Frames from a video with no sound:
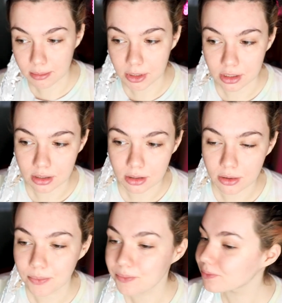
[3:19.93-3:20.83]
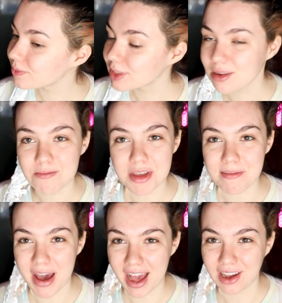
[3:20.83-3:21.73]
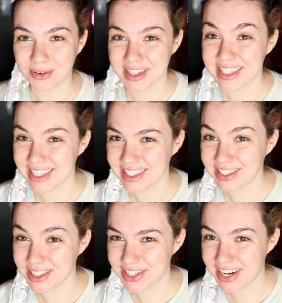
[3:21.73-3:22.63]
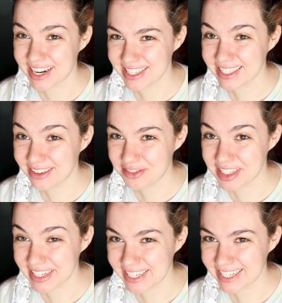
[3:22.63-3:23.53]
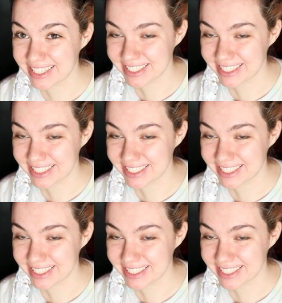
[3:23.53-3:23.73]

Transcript: I'm gonna be back once this little strand is lifted.